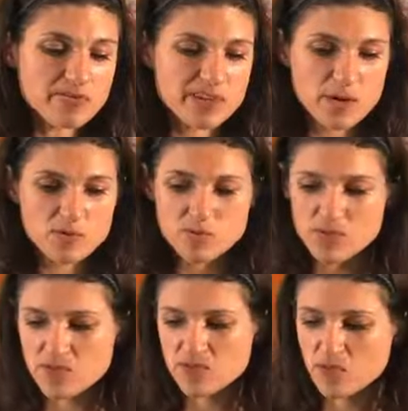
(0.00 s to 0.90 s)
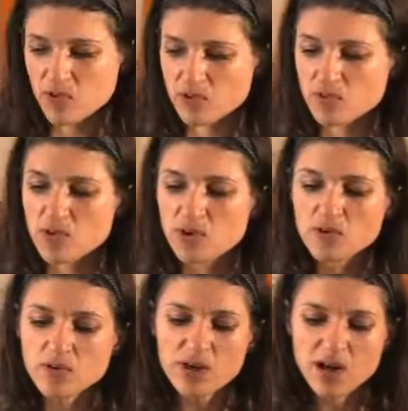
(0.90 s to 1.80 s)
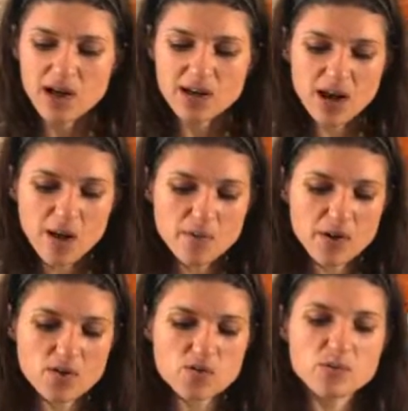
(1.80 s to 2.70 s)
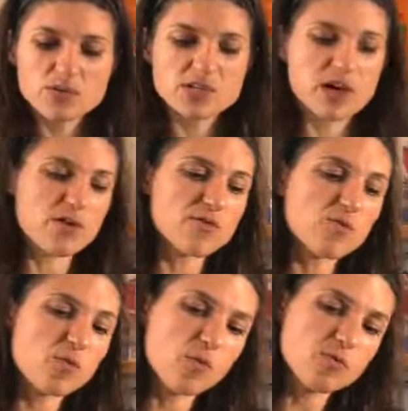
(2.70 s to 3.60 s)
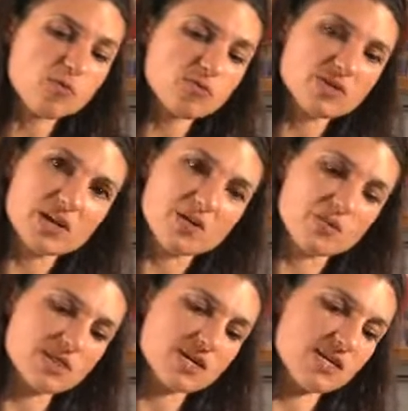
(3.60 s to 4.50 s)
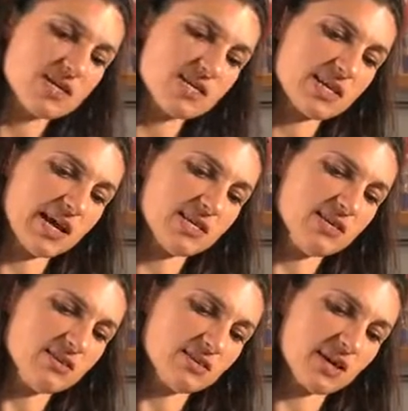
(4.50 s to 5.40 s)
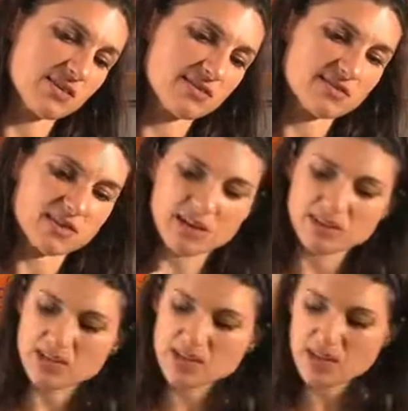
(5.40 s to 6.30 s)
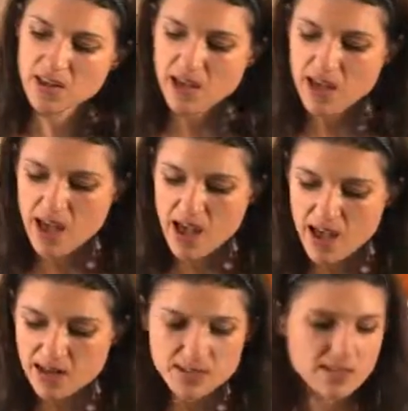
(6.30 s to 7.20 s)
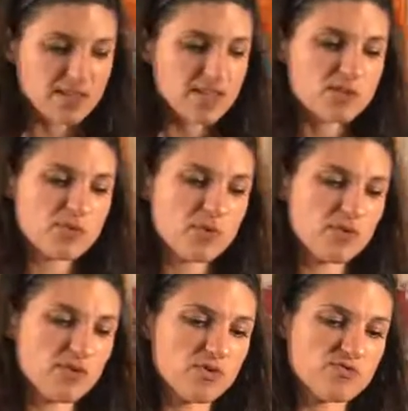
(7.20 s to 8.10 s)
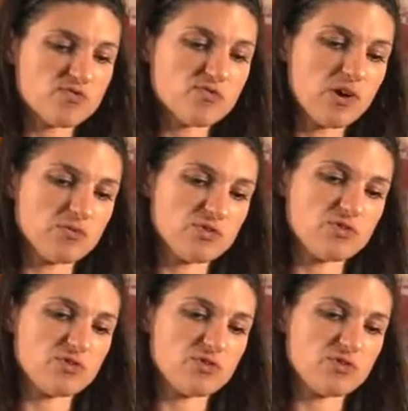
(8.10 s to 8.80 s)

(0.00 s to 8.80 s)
of tablespoons of olive oil, 1¼ cup of warm water with the yeast added to get it started, and a teaspoon of salt.